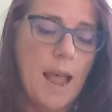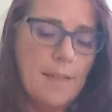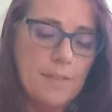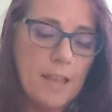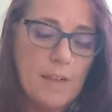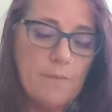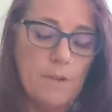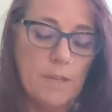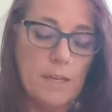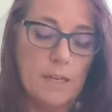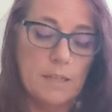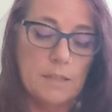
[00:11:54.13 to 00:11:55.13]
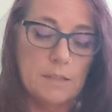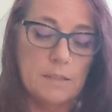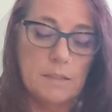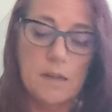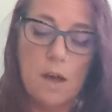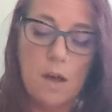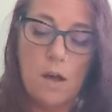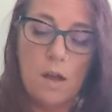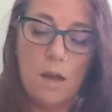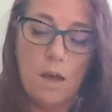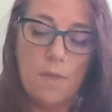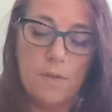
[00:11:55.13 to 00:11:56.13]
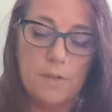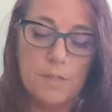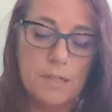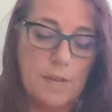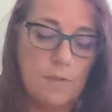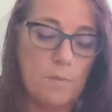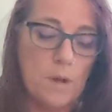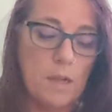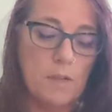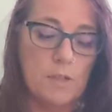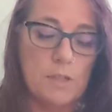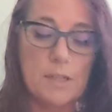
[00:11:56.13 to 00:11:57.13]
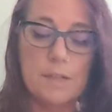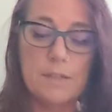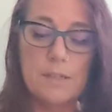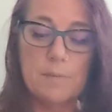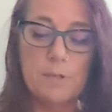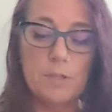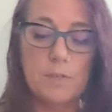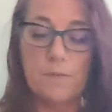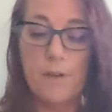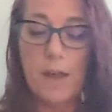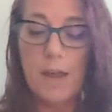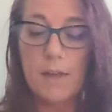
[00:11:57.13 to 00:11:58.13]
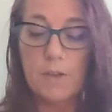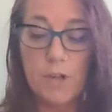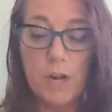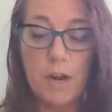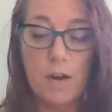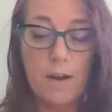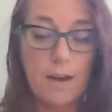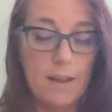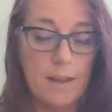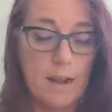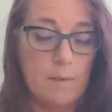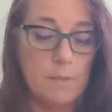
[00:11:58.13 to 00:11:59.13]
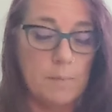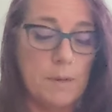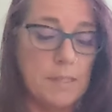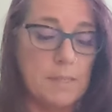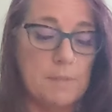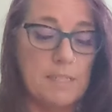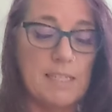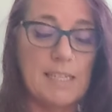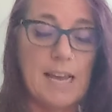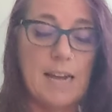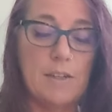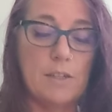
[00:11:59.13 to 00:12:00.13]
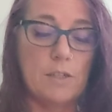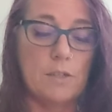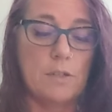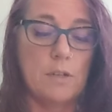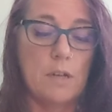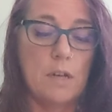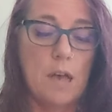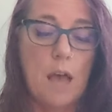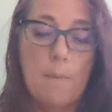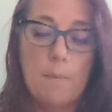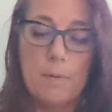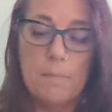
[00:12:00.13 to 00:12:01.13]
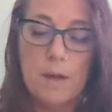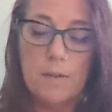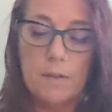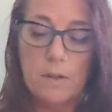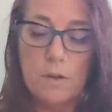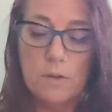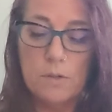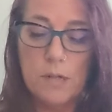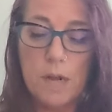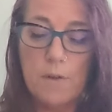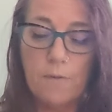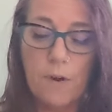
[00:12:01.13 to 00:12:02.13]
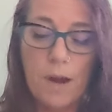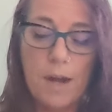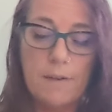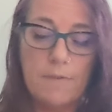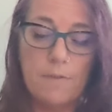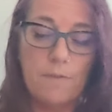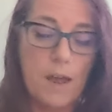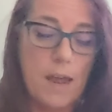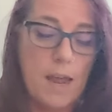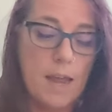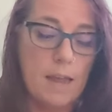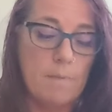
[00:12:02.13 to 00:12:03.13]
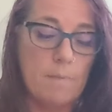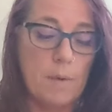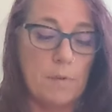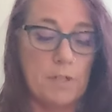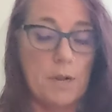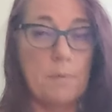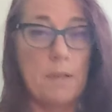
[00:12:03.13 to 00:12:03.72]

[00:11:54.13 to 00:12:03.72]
And thankfully, not all authors and anthropologists on the subject of Fae share Allingham's pessimistic attitude. But among those unafraid of the Fae, by which I